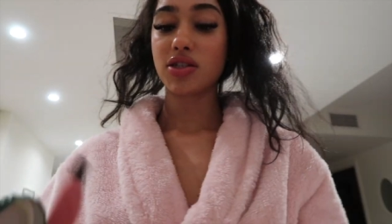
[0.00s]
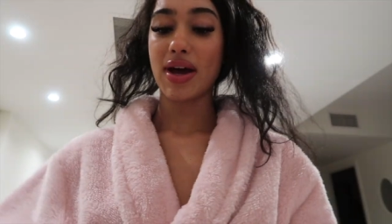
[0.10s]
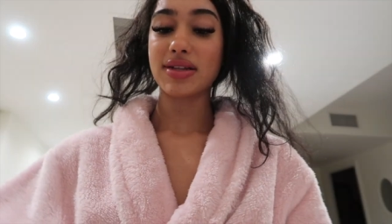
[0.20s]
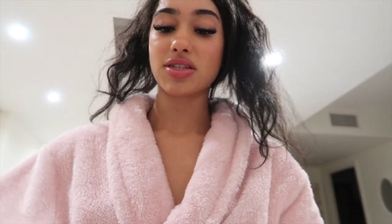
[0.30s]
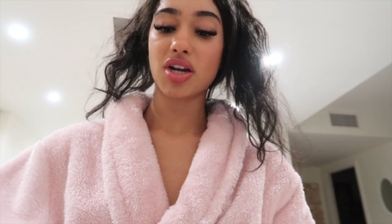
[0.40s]
so
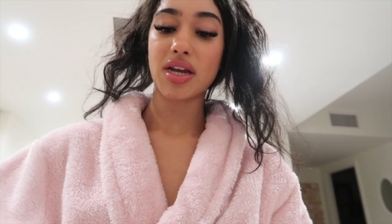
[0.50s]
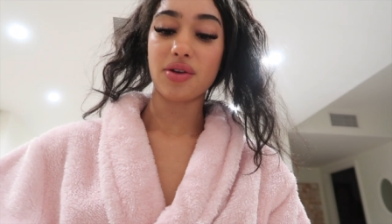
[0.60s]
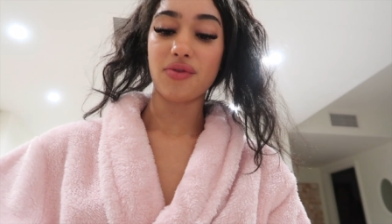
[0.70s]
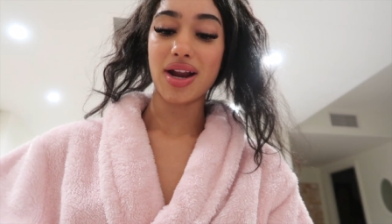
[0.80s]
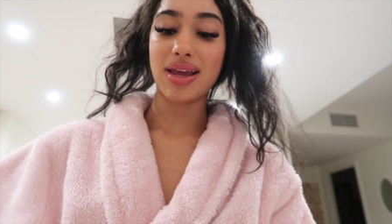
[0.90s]
i had to start
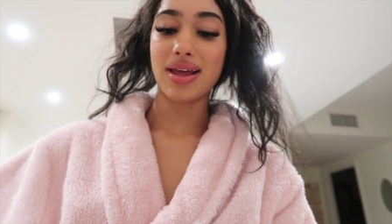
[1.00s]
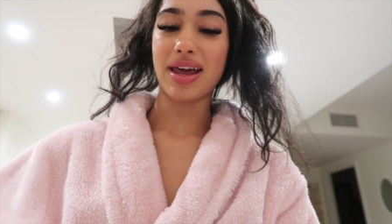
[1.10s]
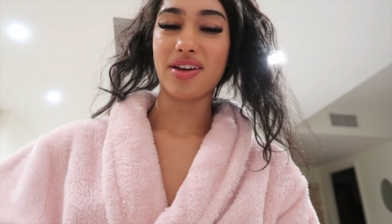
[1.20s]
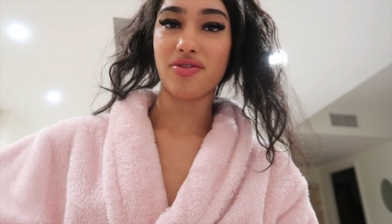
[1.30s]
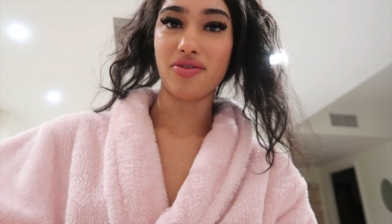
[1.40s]
getting ready at
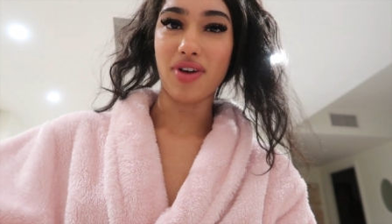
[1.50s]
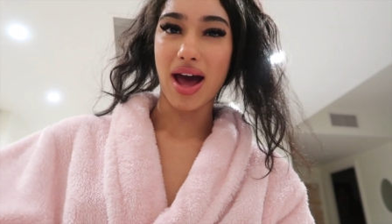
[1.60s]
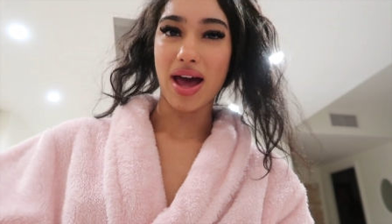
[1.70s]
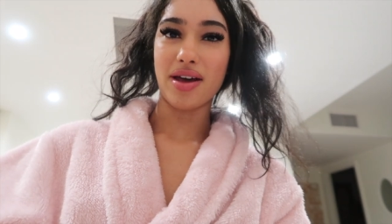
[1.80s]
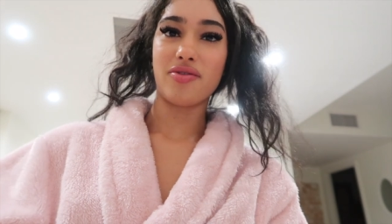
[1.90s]
like
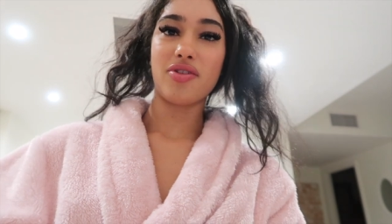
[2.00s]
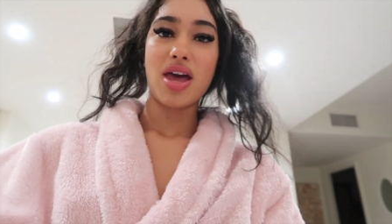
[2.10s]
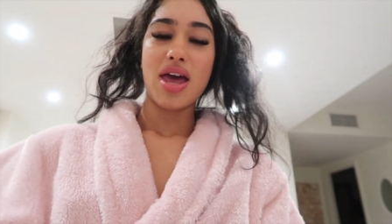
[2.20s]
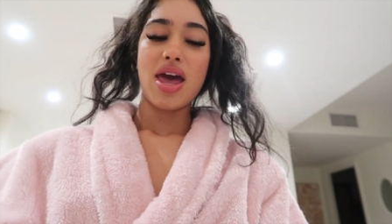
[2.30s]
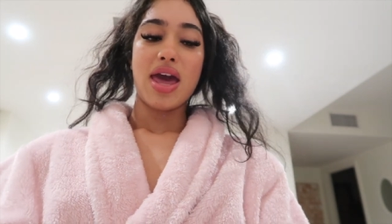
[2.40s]

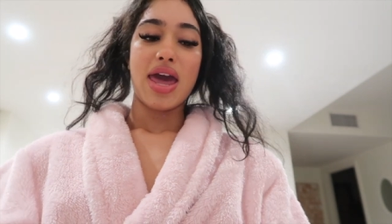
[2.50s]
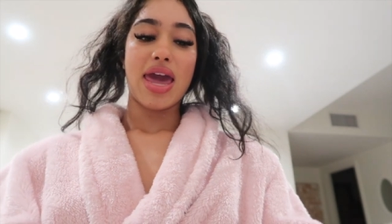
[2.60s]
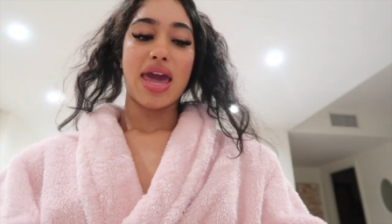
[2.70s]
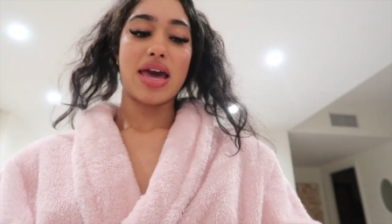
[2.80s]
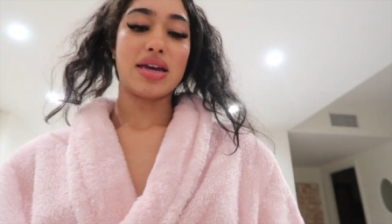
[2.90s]
5
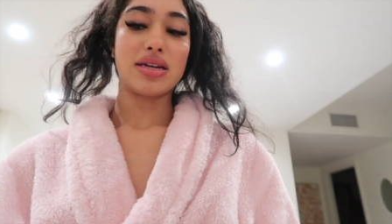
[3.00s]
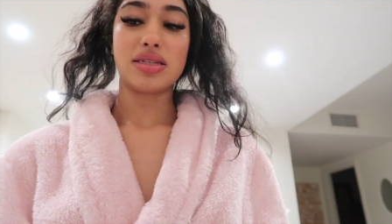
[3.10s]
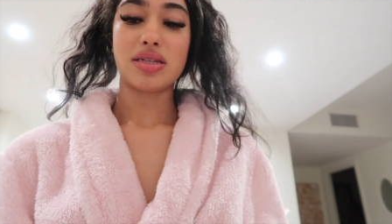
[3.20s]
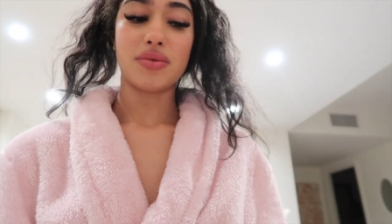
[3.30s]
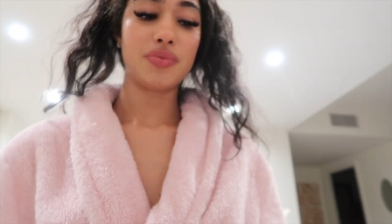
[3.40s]

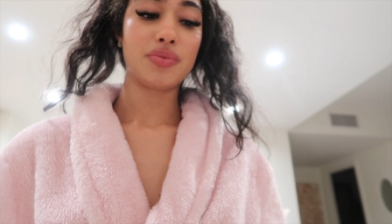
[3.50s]
and